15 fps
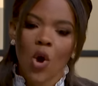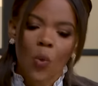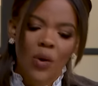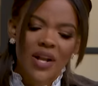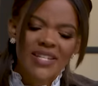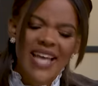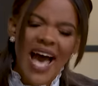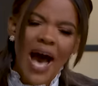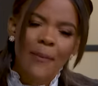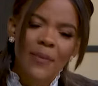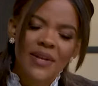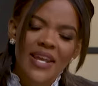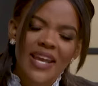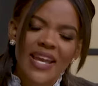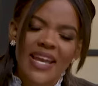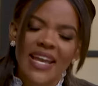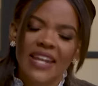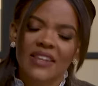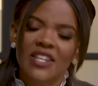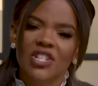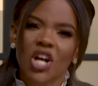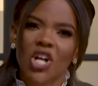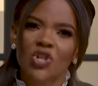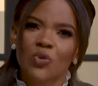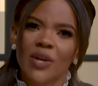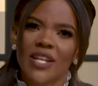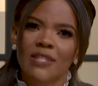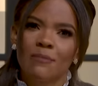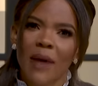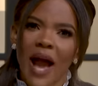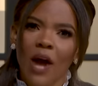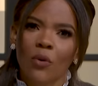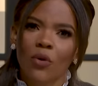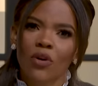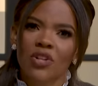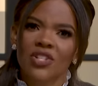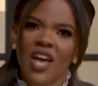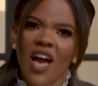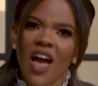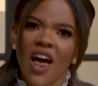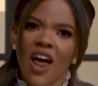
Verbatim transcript: What is happening in this country is backwards.